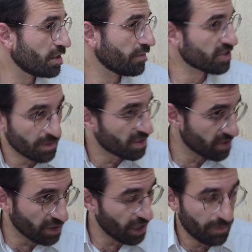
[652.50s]
if Hashem says it's
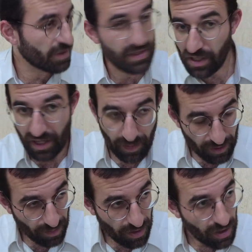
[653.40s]
going to happen, it's going to
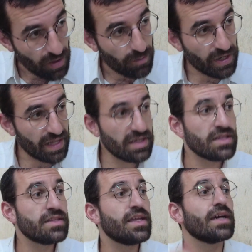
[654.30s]
happen. But any
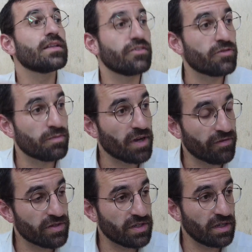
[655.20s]
negative
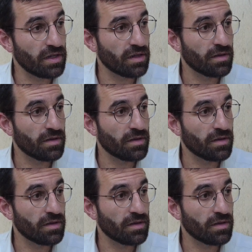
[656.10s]
prophecy,